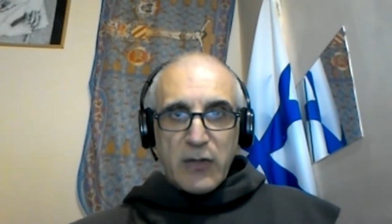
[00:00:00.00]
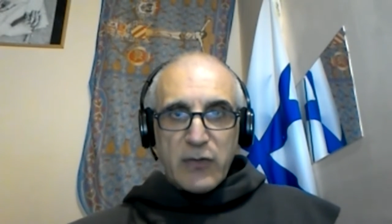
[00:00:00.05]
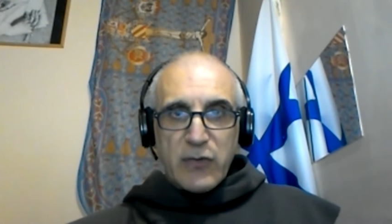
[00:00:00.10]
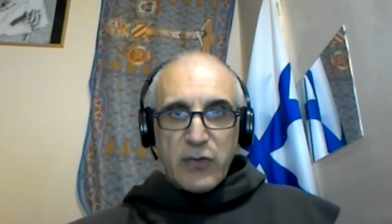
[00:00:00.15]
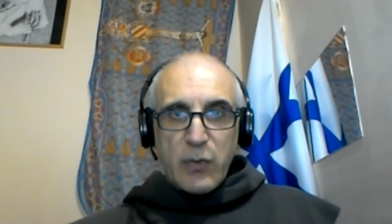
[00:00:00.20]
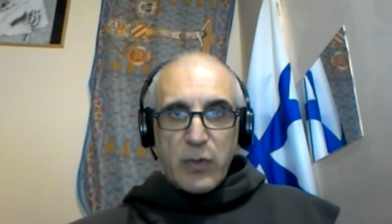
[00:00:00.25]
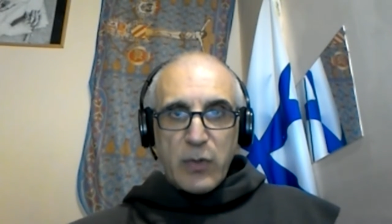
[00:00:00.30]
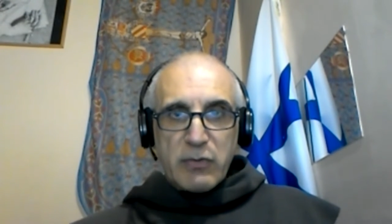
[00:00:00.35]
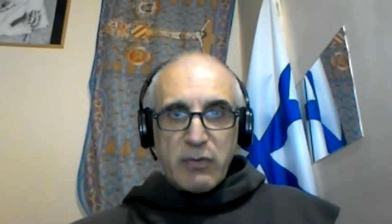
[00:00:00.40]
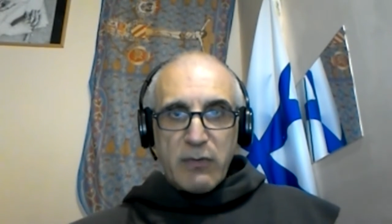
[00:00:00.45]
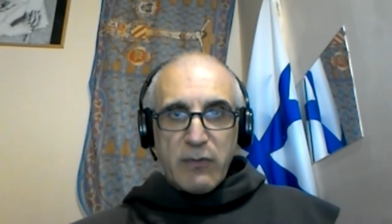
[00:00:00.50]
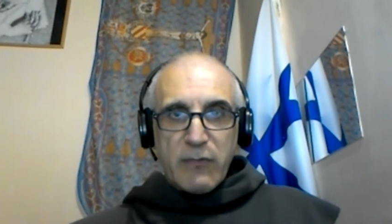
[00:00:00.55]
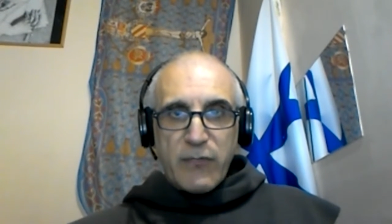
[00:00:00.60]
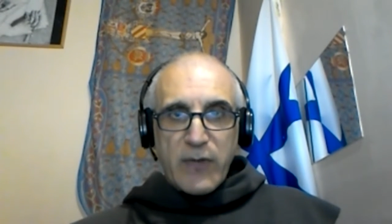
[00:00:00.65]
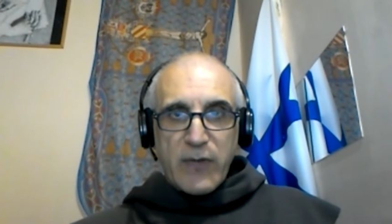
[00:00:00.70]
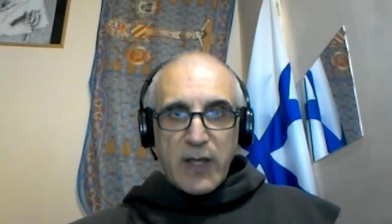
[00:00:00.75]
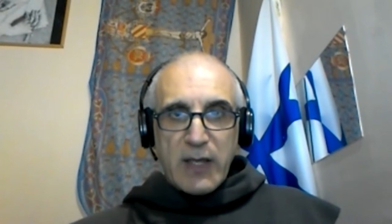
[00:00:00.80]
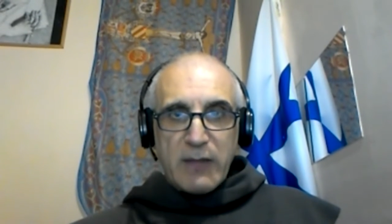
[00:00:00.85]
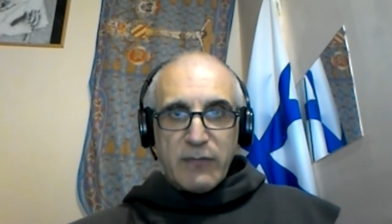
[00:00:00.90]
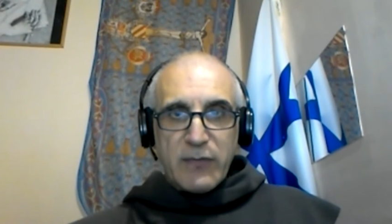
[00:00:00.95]

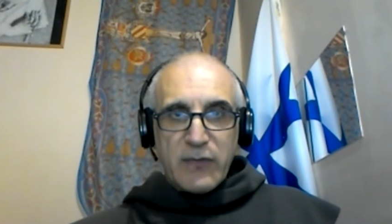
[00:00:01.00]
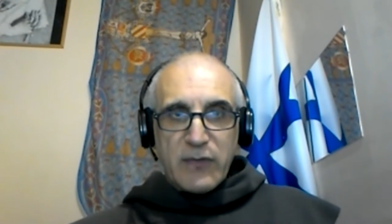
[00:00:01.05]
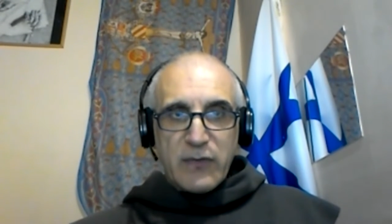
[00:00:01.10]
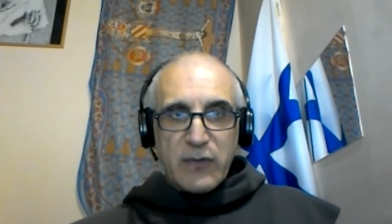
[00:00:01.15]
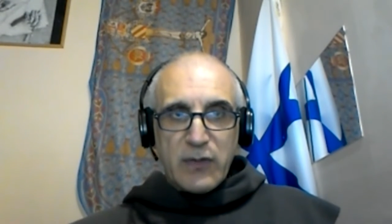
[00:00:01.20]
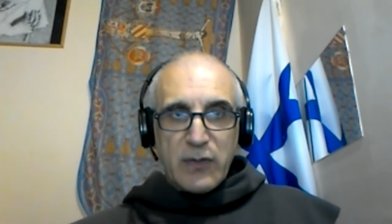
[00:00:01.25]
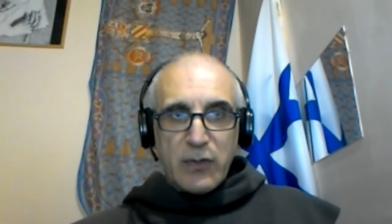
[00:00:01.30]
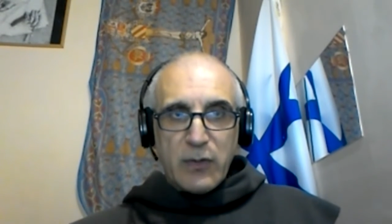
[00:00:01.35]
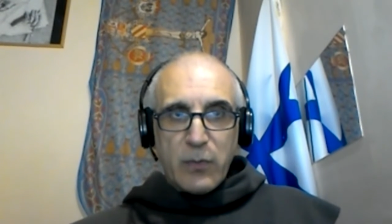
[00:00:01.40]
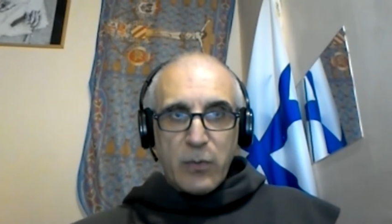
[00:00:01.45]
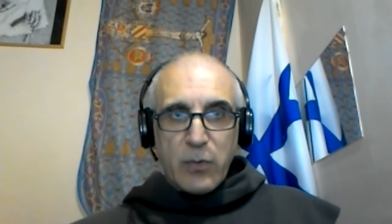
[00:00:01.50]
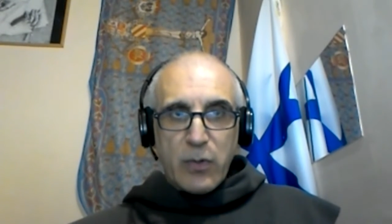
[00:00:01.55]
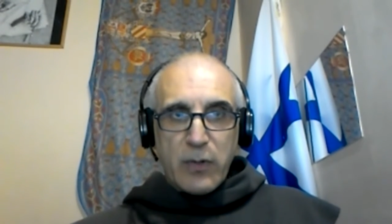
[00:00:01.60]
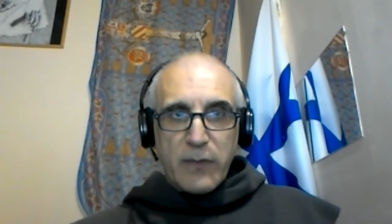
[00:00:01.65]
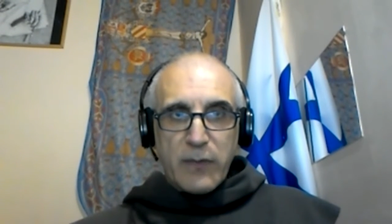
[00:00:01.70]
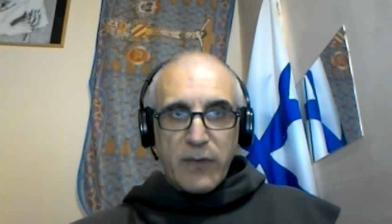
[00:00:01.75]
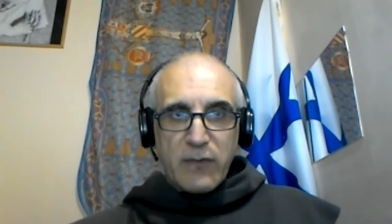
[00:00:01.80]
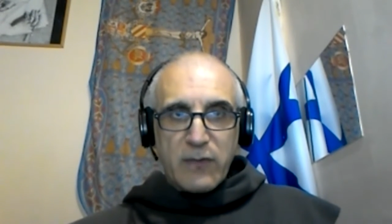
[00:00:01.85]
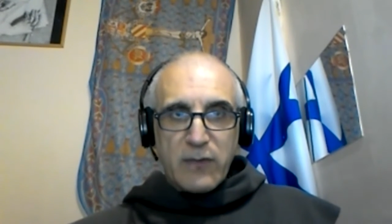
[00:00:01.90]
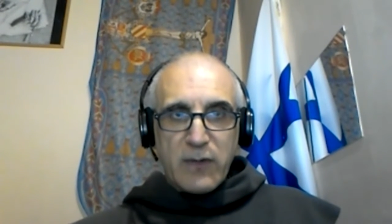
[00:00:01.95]
205 still were
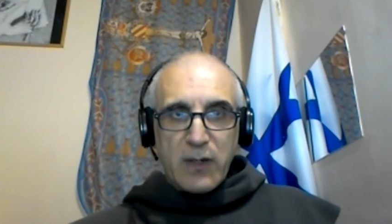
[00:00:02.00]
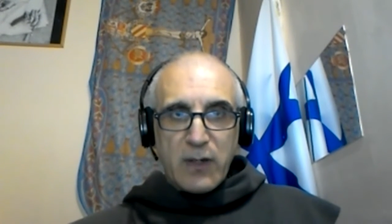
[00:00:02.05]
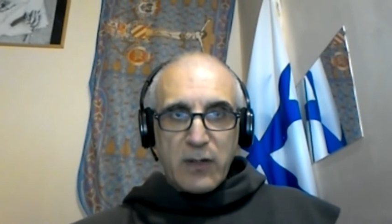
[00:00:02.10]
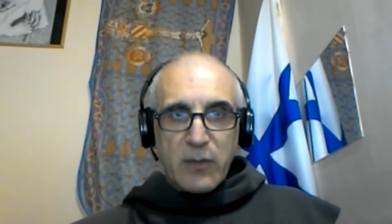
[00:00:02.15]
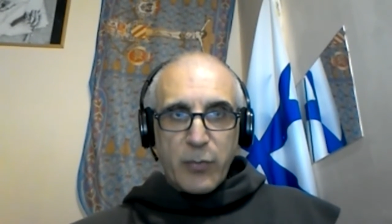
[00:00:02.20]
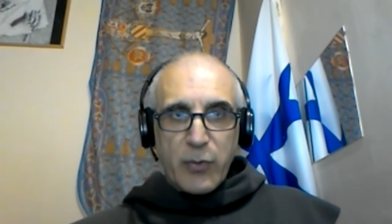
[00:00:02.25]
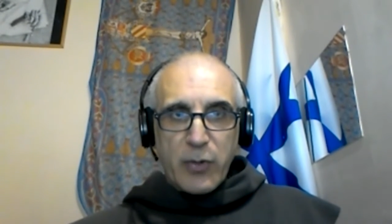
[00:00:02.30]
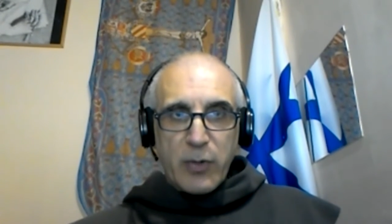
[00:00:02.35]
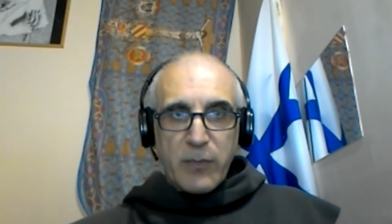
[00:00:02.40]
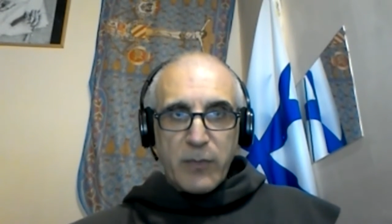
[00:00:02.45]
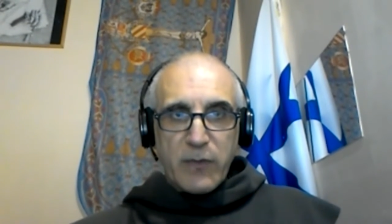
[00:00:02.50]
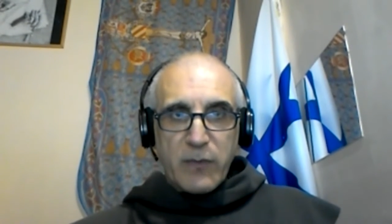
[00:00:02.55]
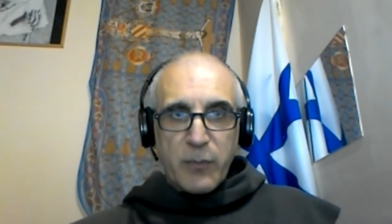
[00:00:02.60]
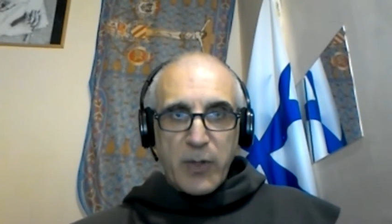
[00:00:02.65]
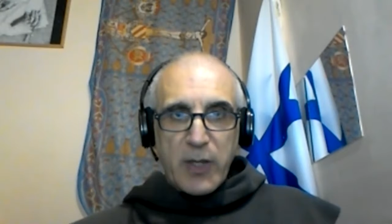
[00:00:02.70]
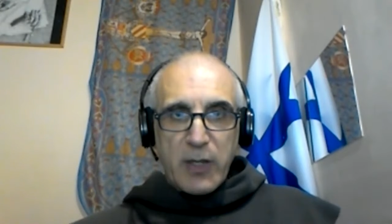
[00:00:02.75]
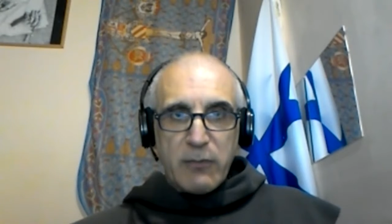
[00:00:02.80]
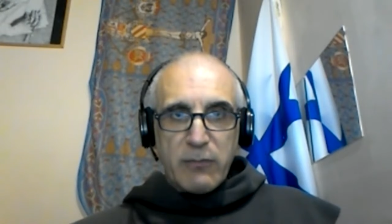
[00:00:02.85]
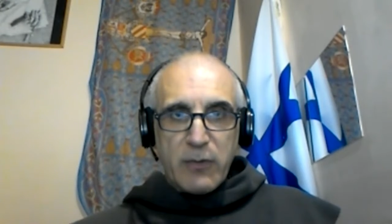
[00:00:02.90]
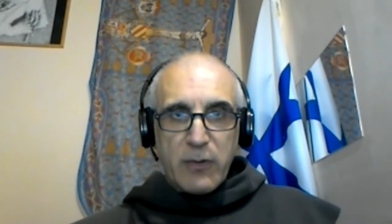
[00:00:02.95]
on the State Department's
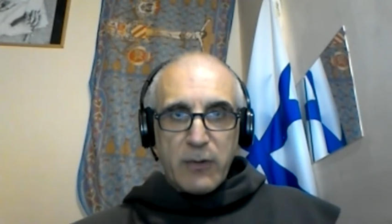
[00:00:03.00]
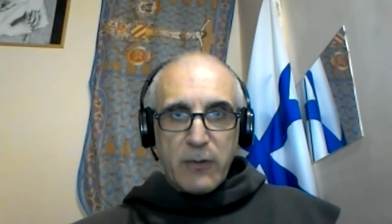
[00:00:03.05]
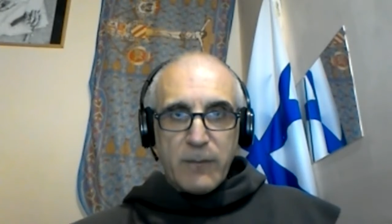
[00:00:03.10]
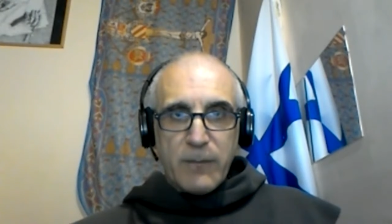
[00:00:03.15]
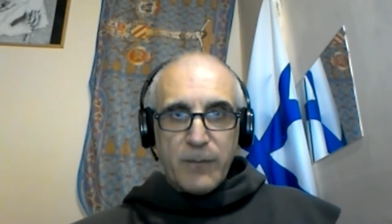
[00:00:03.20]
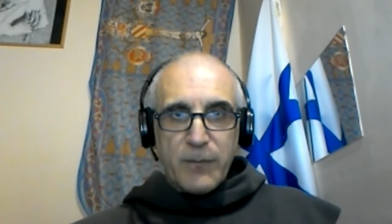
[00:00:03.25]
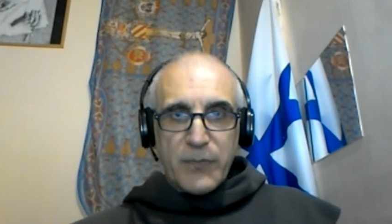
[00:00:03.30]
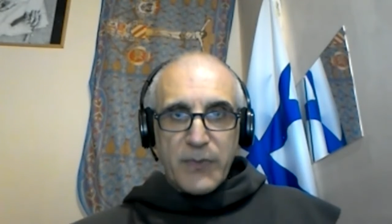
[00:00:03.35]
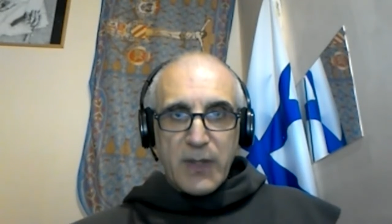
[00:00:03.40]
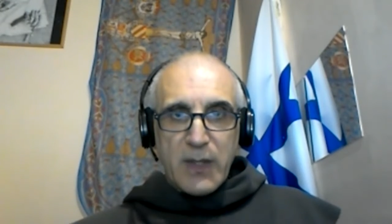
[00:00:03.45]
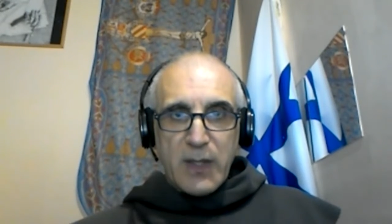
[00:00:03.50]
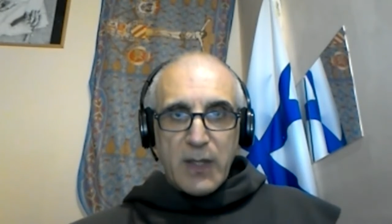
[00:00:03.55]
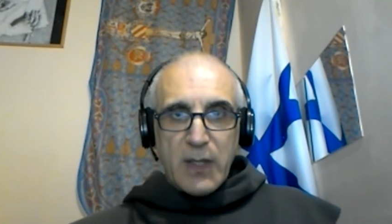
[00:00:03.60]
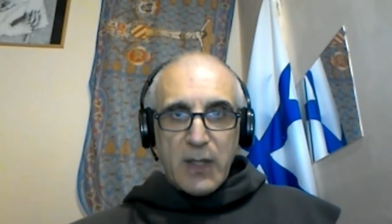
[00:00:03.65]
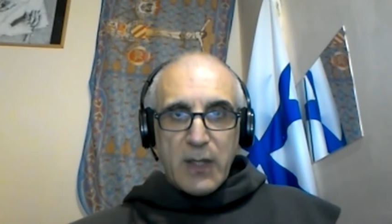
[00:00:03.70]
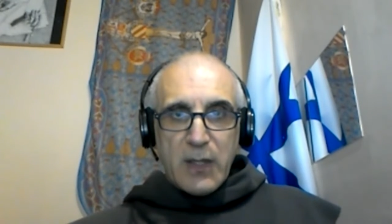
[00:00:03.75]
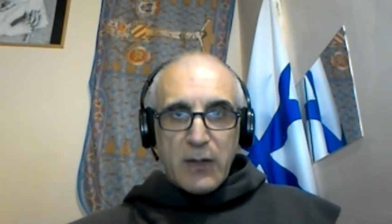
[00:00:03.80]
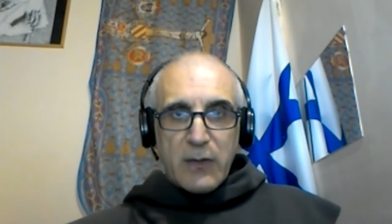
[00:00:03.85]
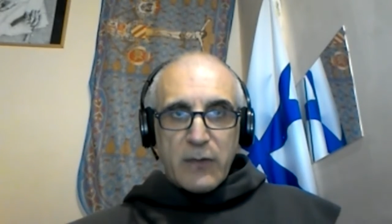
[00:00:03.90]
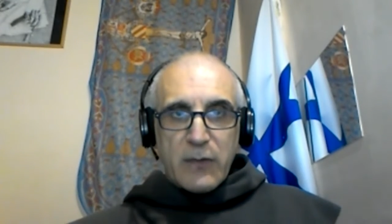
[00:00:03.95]
payroll.
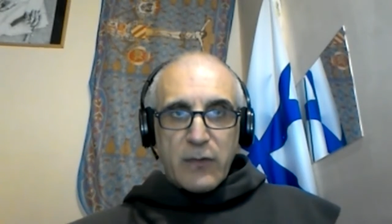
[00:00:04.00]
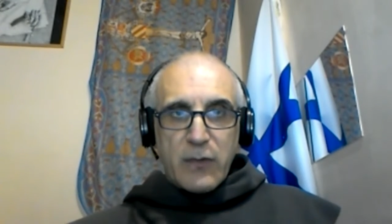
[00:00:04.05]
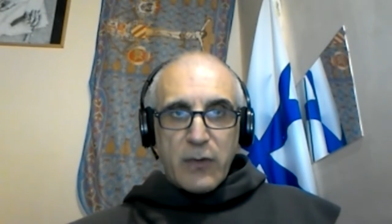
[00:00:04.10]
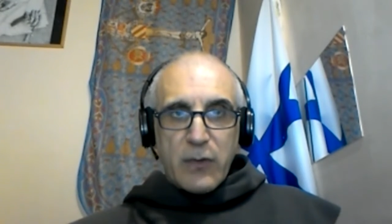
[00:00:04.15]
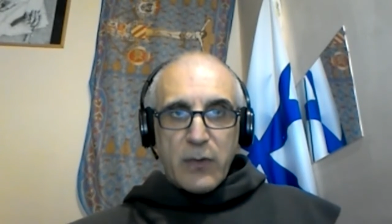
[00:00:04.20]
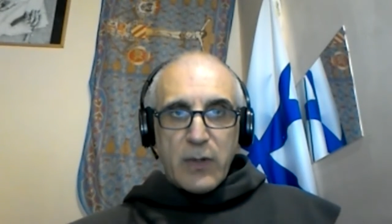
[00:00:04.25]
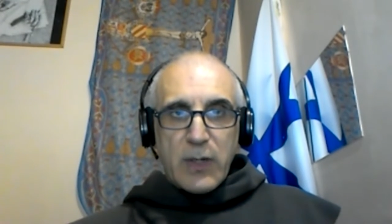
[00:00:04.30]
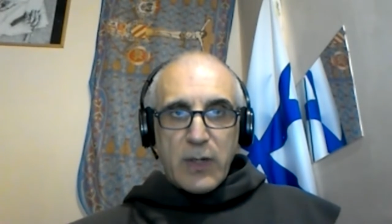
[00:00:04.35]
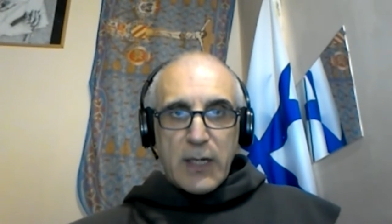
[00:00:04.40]
So